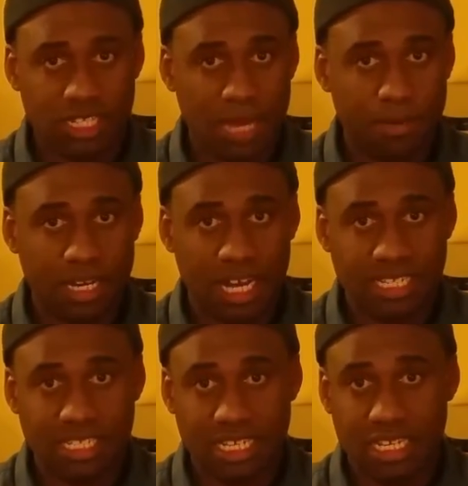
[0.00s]
type of
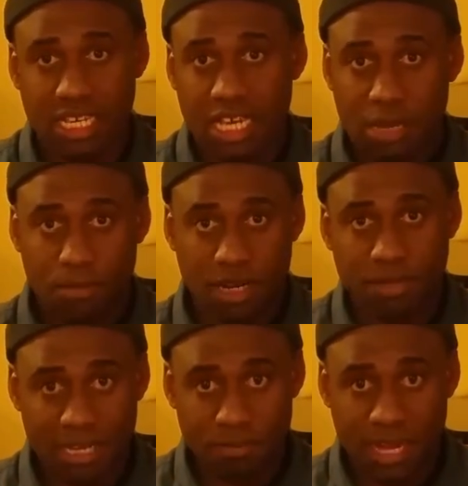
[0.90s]
content. But I'm
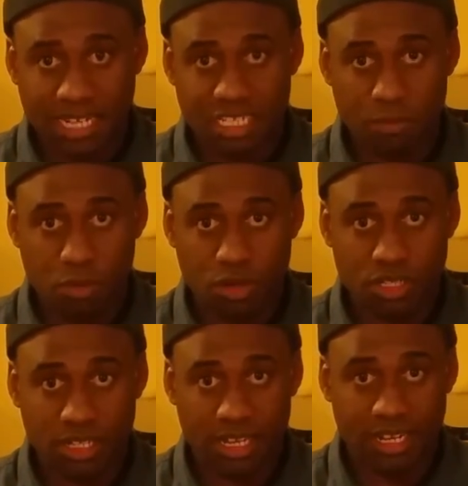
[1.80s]
getting back to the
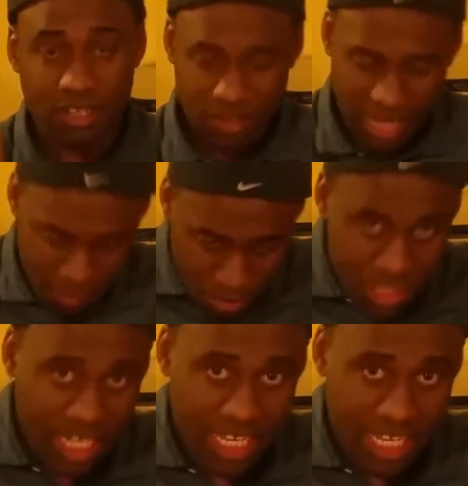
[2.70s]
Porsche line. Okay, appreciate it,